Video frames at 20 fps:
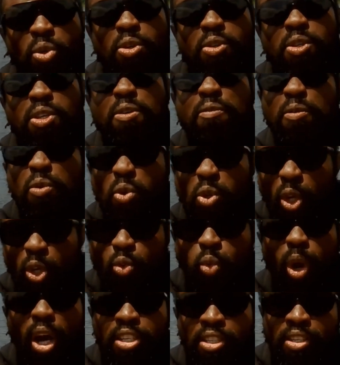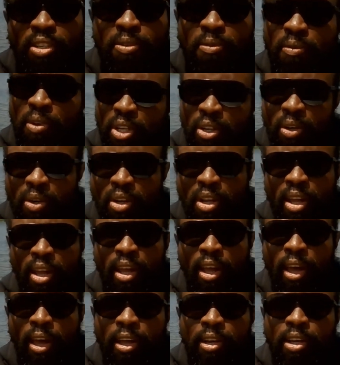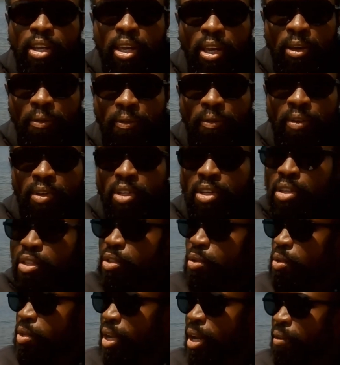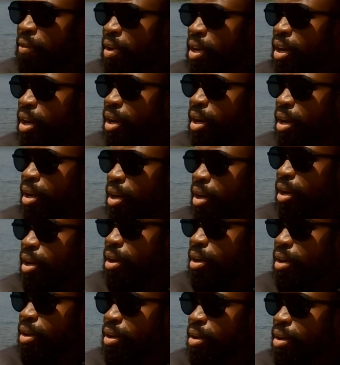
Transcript: you just if you just watch this video and if you never uh